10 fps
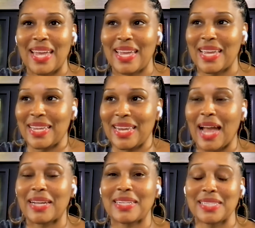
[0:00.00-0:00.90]
Now I
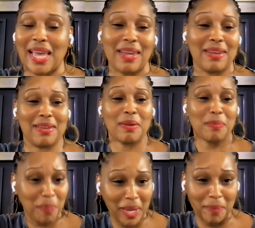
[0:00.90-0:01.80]
could say
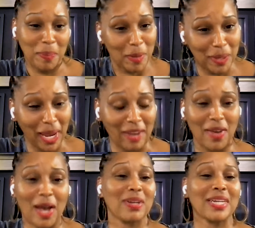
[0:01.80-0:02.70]
pl- people like
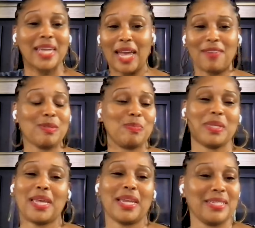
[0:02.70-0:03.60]
Viola Davis, but that
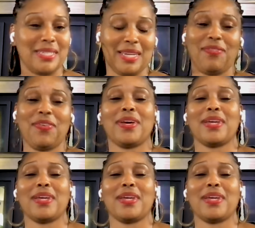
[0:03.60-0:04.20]
doesn't mm-hmm. even.